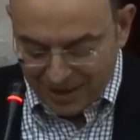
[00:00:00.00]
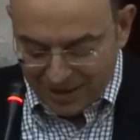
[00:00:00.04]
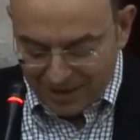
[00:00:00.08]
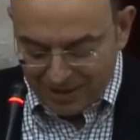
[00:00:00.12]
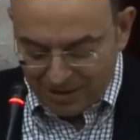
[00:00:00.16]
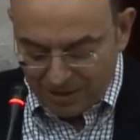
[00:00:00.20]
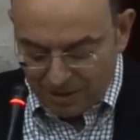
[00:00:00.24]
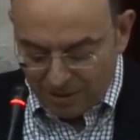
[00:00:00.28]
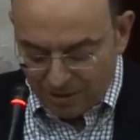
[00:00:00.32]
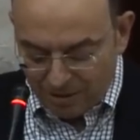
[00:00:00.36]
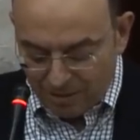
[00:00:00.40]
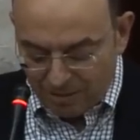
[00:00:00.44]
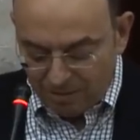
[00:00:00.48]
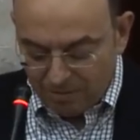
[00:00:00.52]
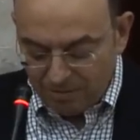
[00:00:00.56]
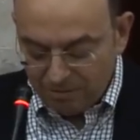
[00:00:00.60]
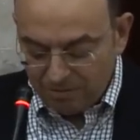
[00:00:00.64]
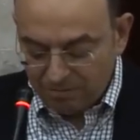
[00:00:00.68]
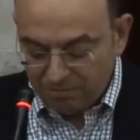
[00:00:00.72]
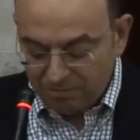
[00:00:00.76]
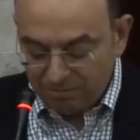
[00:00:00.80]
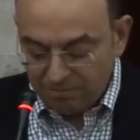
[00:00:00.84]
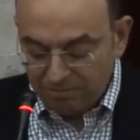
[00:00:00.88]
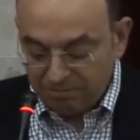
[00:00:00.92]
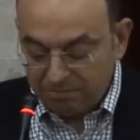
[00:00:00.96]
So,
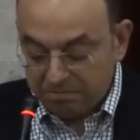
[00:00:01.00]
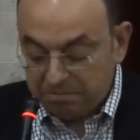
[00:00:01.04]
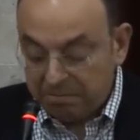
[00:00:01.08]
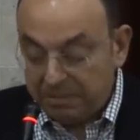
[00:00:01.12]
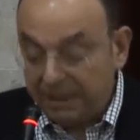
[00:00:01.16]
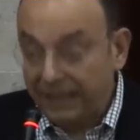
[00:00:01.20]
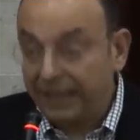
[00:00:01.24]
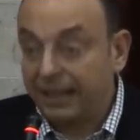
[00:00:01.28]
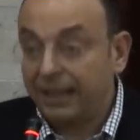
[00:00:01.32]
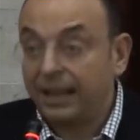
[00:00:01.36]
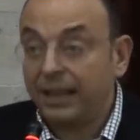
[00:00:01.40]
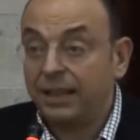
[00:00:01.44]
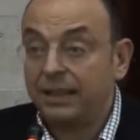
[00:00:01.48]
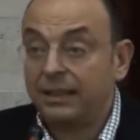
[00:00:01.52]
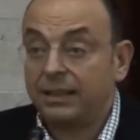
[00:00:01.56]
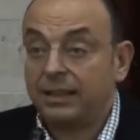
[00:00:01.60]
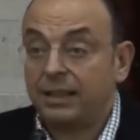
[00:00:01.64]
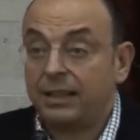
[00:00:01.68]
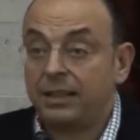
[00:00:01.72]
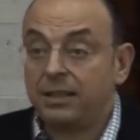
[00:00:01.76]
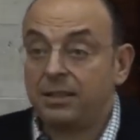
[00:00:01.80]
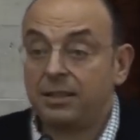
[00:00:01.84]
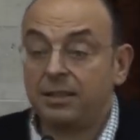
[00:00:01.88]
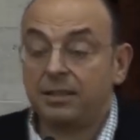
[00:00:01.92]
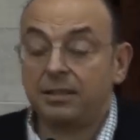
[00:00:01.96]
brick
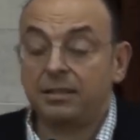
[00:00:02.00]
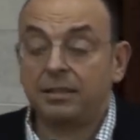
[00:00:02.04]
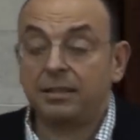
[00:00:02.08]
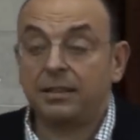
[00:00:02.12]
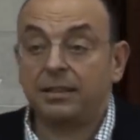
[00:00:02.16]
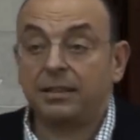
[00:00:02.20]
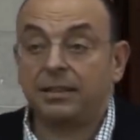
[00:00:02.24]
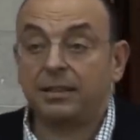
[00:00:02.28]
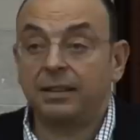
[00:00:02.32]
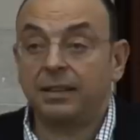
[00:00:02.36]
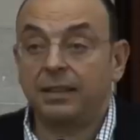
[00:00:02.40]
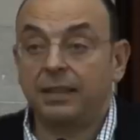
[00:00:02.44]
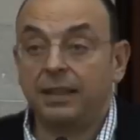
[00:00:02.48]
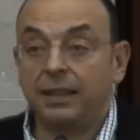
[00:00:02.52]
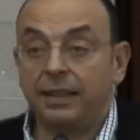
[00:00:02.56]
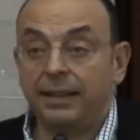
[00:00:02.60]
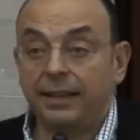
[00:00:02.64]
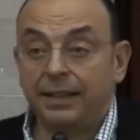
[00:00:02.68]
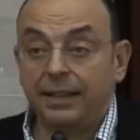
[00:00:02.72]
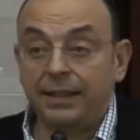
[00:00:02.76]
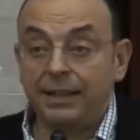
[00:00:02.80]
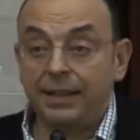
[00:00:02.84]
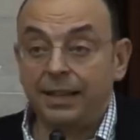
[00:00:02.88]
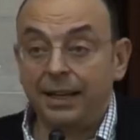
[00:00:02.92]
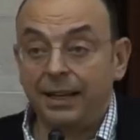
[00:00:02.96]
countries in
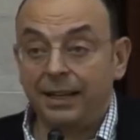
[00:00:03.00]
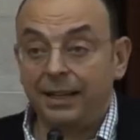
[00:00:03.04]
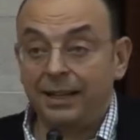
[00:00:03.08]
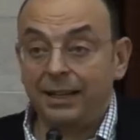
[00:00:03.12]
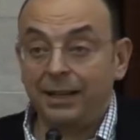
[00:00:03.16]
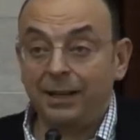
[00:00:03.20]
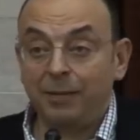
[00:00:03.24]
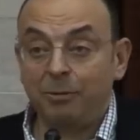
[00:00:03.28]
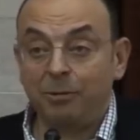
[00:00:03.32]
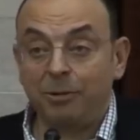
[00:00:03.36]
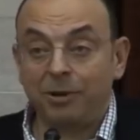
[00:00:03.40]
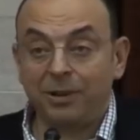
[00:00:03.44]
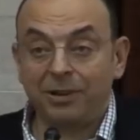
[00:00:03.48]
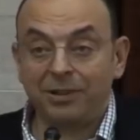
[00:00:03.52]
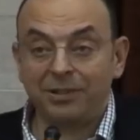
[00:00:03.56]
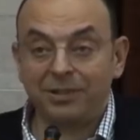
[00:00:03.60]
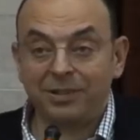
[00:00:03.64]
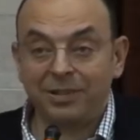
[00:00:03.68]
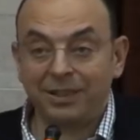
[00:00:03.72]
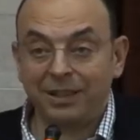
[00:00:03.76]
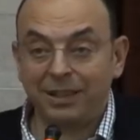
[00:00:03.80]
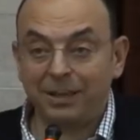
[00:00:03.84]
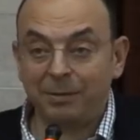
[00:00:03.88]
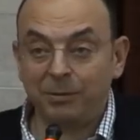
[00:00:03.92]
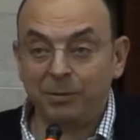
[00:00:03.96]
the D&E
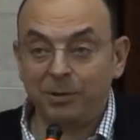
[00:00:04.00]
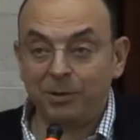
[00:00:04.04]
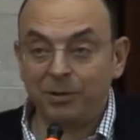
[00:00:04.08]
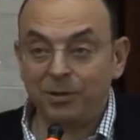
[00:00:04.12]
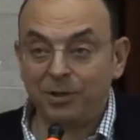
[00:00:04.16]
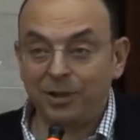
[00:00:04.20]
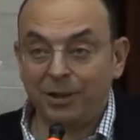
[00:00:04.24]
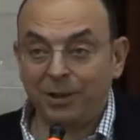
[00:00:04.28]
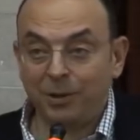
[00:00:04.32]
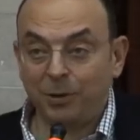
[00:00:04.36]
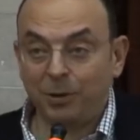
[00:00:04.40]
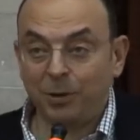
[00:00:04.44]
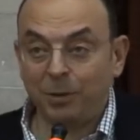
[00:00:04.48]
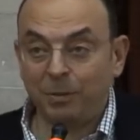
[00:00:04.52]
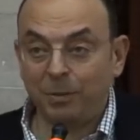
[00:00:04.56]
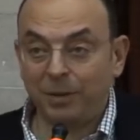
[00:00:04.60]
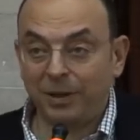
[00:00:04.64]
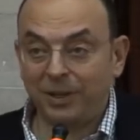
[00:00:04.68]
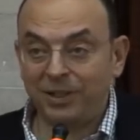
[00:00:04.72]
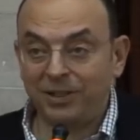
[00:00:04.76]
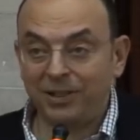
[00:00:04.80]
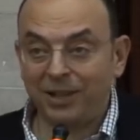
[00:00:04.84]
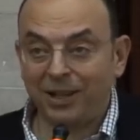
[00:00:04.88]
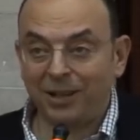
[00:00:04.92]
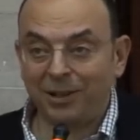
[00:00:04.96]
world, and I'm using
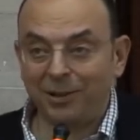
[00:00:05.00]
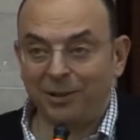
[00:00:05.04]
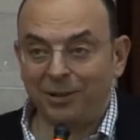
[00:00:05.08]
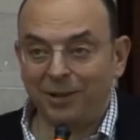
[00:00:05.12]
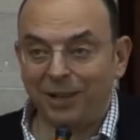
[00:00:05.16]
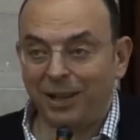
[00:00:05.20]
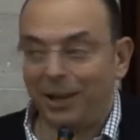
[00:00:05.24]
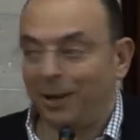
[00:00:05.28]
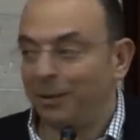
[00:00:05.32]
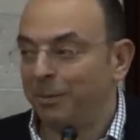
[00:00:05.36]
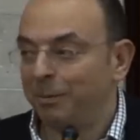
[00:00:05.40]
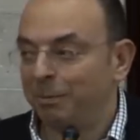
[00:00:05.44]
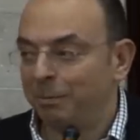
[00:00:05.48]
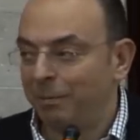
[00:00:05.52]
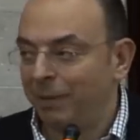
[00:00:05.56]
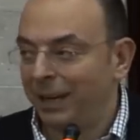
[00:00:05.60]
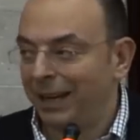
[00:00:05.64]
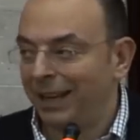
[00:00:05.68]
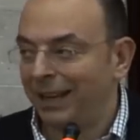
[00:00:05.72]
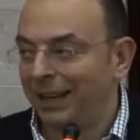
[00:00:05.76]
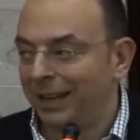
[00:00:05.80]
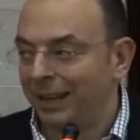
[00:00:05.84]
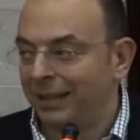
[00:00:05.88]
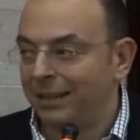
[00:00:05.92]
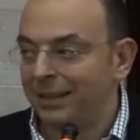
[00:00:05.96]
corporate jargon now,
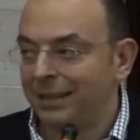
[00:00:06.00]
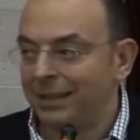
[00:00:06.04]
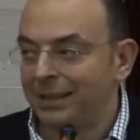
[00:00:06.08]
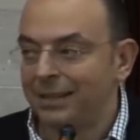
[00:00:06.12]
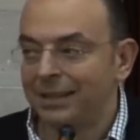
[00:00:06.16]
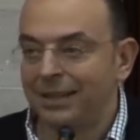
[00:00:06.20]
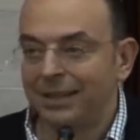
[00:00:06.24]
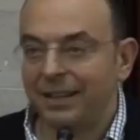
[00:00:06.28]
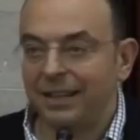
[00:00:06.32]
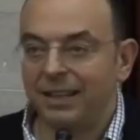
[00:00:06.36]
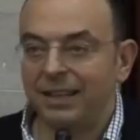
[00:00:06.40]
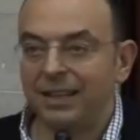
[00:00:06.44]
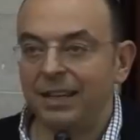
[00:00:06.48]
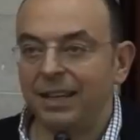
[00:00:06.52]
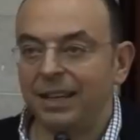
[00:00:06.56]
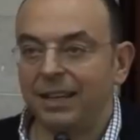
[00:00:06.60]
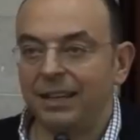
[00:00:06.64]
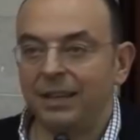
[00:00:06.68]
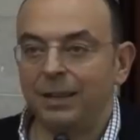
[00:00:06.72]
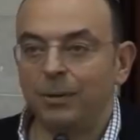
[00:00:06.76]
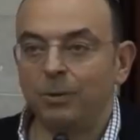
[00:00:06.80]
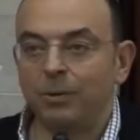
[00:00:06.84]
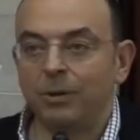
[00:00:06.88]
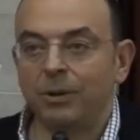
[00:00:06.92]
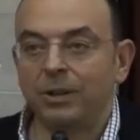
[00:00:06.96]
brick countries in the
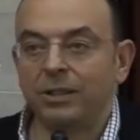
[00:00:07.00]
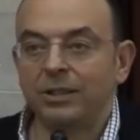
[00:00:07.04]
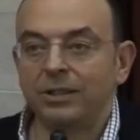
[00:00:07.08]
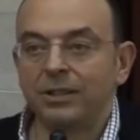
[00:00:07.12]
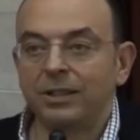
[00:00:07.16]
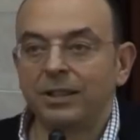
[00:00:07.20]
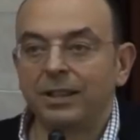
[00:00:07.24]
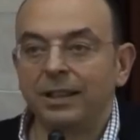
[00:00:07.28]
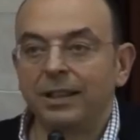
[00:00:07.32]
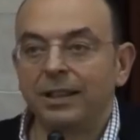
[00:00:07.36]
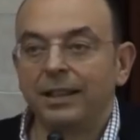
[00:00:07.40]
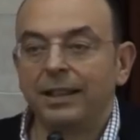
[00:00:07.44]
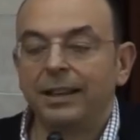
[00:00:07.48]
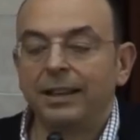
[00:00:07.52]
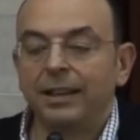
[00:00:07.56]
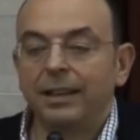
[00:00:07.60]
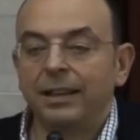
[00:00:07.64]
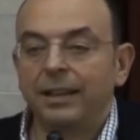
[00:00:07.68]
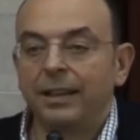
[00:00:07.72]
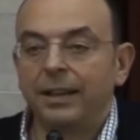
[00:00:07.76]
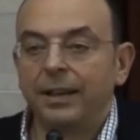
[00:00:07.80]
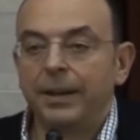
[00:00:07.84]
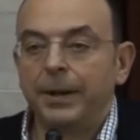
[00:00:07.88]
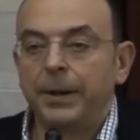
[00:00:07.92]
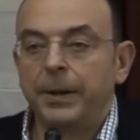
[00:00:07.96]
D&E world,
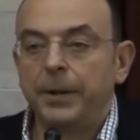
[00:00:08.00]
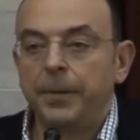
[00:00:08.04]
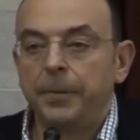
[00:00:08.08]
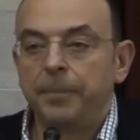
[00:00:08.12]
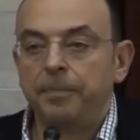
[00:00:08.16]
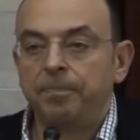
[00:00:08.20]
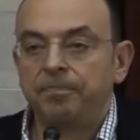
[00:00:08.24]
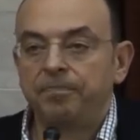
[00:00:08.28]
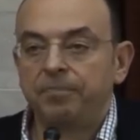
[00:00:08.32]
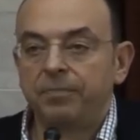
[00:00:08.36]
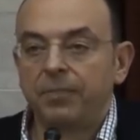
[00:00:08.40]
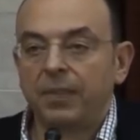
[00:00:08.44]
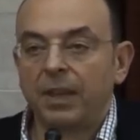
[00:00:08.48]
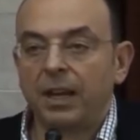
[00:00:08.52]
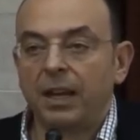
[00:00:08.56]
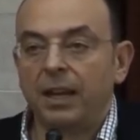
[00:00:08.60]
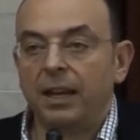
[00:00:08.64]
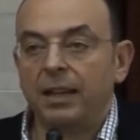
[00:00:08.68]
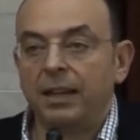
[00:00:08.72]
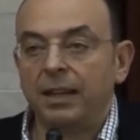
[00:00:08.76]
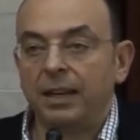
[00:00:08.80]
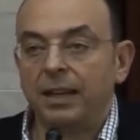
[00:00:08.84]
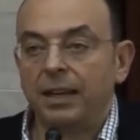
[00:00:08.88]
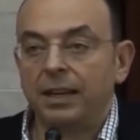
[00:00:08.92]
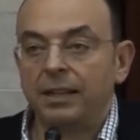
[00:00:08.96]
I
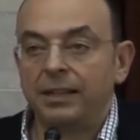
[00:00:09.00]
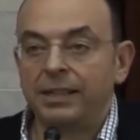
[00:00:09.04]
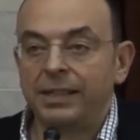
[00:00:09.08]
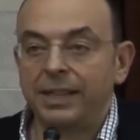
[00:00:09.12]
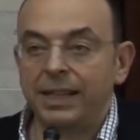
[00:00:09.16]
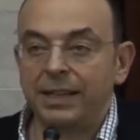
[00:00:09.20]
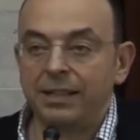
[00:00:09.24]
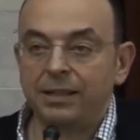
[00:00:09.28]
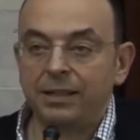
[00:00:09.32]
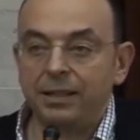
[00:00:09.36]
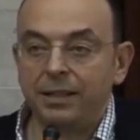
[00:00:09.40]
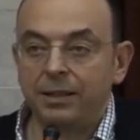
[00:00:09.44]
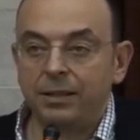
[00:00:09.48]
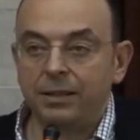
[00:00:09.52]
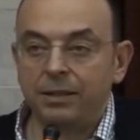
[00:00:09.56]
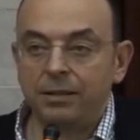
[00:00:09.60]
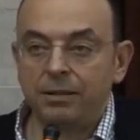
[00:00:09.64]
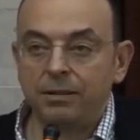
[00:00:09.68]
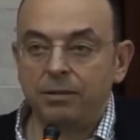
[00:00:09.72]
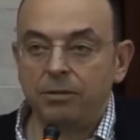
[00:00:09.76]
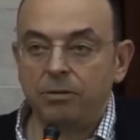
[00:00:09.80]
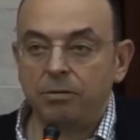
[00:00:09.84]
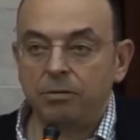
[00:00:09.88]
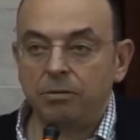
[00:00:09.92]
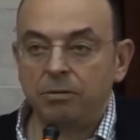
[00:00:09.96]
think are
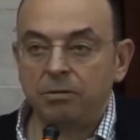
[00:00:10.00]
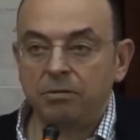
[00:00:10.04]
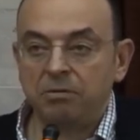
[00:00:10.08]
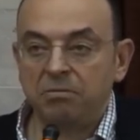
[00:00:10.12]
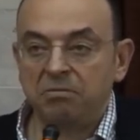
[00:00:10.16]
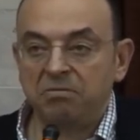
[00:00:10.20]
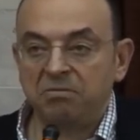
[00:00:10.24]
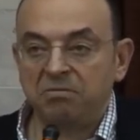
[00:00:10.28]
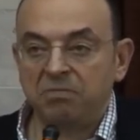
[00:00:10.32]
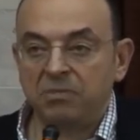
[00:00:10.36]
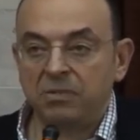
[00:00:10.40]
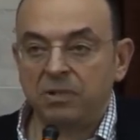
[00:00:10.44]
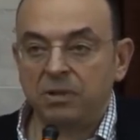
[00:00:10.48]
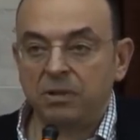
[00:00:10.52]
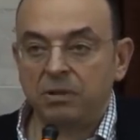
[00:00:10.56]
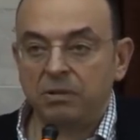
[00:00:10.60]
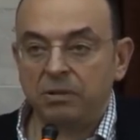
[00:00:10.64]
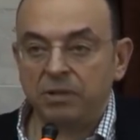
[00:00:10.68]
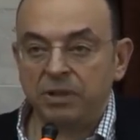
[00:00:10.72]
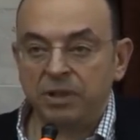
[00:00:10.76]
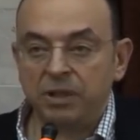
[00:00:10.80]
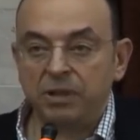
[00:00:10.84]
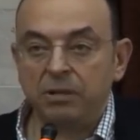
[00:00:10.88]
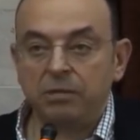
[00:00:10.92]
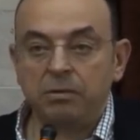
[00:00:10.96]
destined to
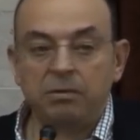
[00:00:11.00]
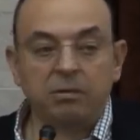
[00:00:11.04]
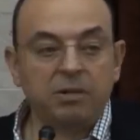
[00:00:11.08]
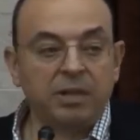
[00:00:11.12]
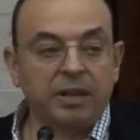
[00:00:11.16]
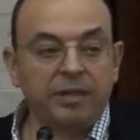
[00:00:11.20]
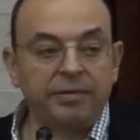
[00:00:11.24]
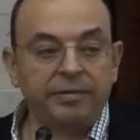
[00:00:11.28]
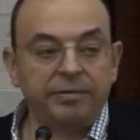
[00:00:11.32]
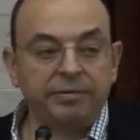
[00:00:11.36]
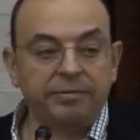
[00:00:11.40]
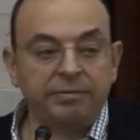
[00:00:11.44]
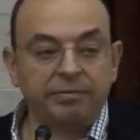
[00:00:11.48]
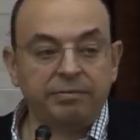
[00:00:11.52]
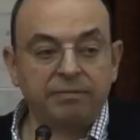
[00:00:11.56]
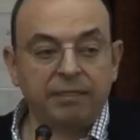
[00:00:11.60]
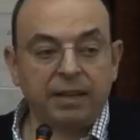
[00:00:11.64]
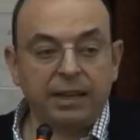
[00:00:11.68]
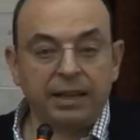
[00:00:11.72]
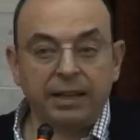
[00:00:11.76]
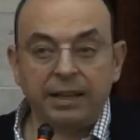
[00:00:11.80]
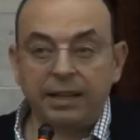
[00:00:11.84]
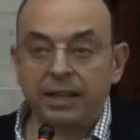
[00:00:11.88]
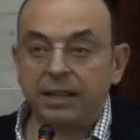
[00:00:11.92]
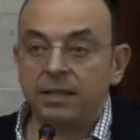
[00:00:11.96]
continue to have
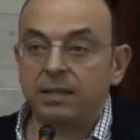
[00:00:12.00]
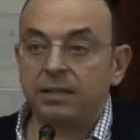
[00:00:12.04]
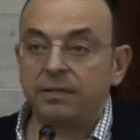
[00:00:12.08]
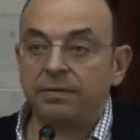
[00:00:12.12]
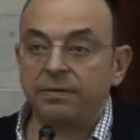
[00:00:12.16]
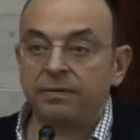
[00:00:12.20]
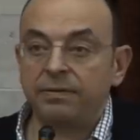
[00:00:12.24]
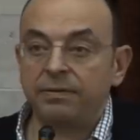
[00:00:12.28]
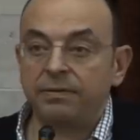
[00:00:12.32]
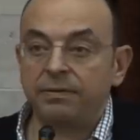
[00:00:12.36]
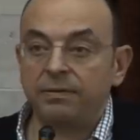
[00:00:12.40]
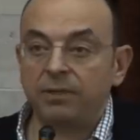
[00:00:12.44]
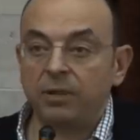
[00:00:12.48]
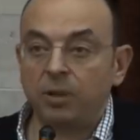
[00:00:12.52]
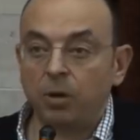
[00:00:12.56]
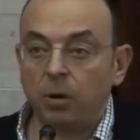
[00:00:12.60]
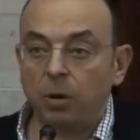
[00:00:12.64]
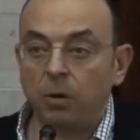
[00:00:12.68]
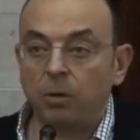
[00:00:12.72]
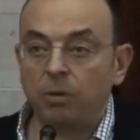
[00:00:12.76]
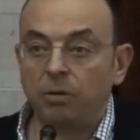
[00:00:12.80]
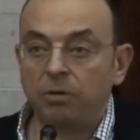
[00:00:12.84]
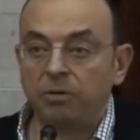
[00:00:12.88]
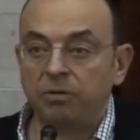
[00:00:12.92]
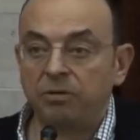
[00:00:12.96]
aggressive
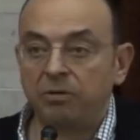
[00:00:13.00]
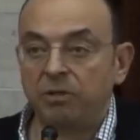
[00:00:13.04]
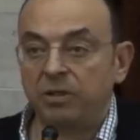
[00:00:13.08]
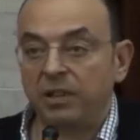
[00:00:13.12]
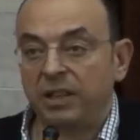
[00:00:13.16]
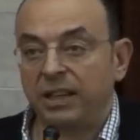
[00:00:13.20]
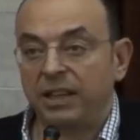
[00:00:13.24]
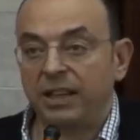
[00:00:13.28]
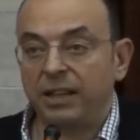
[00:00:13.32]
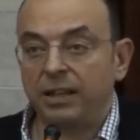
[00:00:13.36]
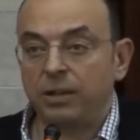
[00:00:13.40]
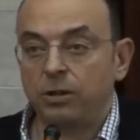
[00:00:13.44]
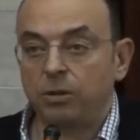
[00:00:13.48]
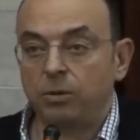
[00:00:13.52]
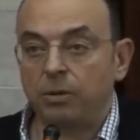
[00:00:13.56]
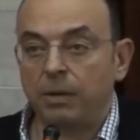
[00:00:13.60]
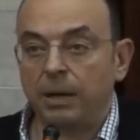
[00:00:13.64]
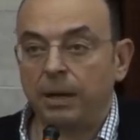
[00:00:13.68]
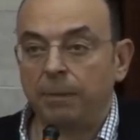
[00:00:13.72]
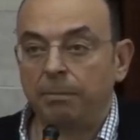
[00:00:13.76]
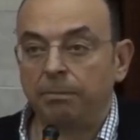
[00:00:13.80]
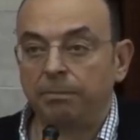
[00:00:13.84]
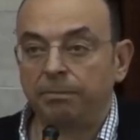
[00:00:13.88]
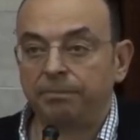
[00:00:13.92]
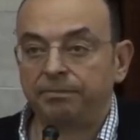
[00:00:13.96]
growth for the years to
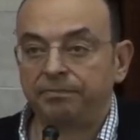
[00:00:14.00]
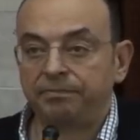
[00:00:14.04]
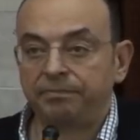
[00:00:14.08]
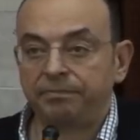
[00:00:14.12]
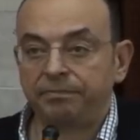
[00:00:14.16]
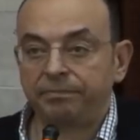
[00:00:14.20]
come.